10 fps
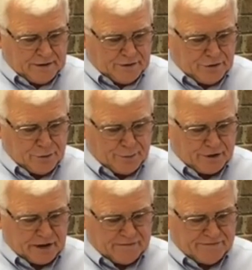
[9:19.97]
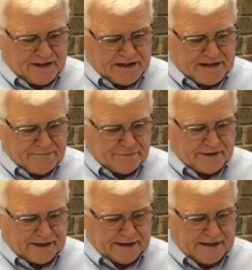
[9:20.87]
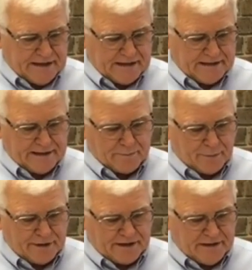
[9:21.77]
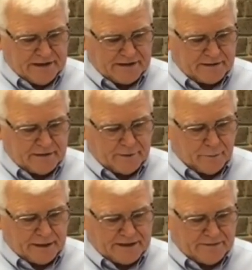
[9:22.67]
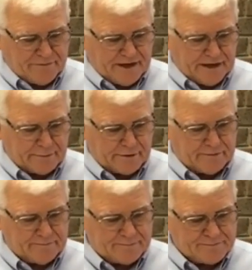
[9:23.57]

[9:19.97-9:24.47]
You put off the evil day and bring near a reign of terror.